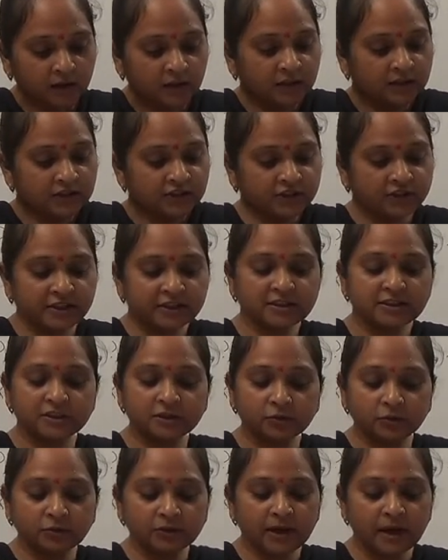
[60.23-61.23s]
She
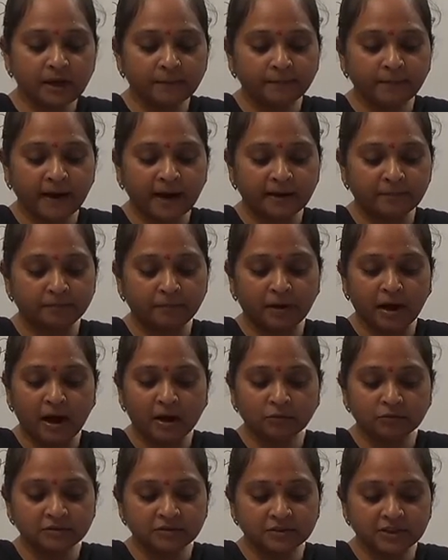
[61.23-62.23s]
stood up and
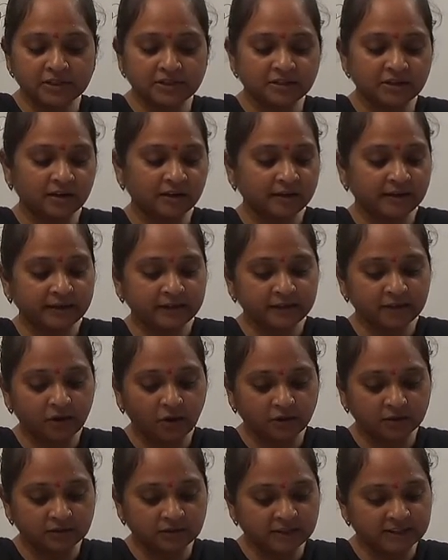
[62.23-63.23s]
bounced gingerly
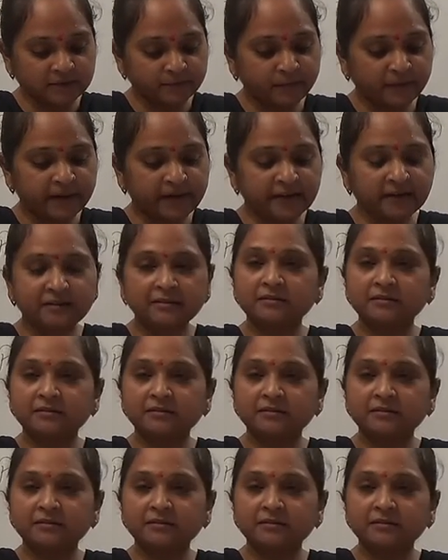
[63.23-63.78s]
on the spring.